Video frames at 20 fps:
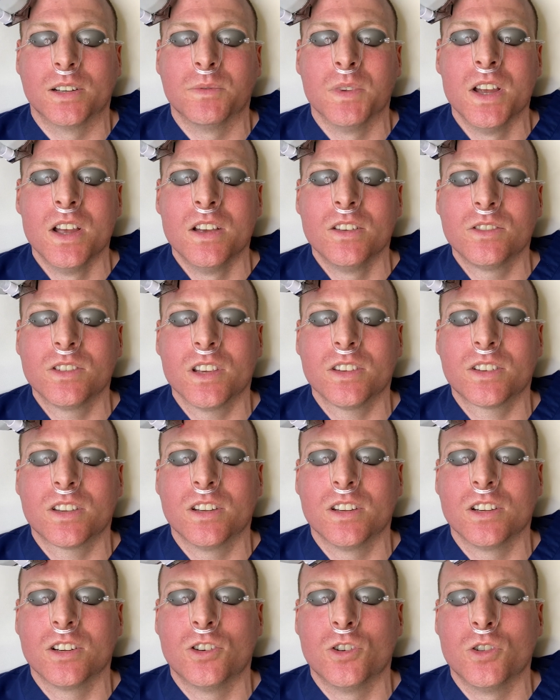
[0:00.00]
So that's
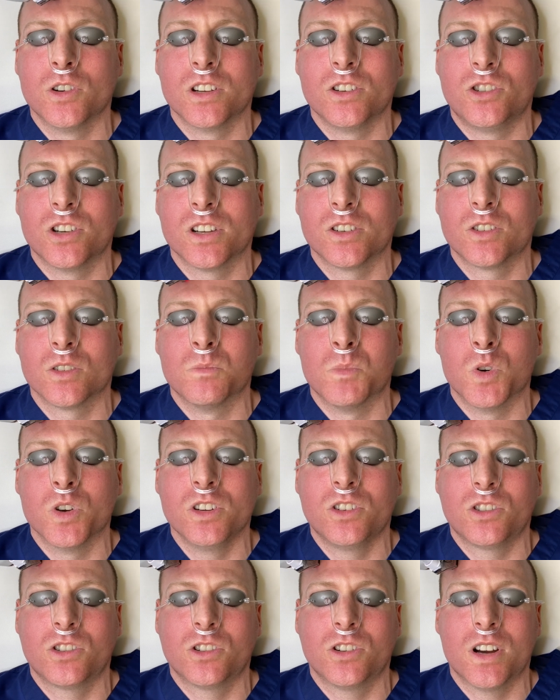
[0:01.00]
going to include a gentle
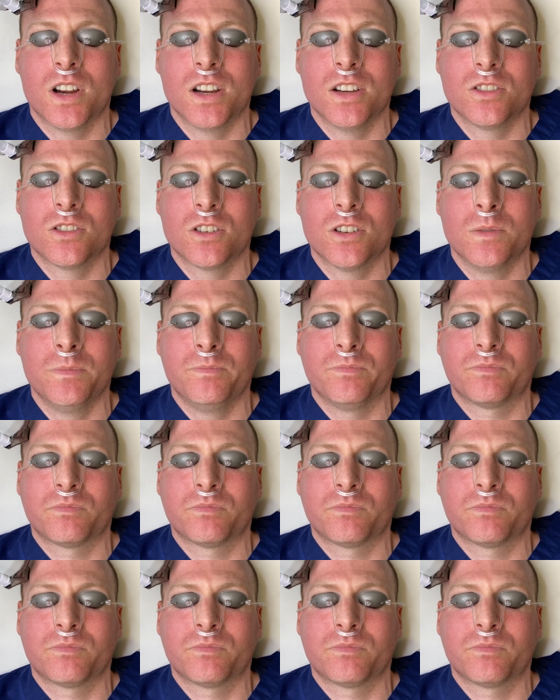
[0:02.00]
moisturizer,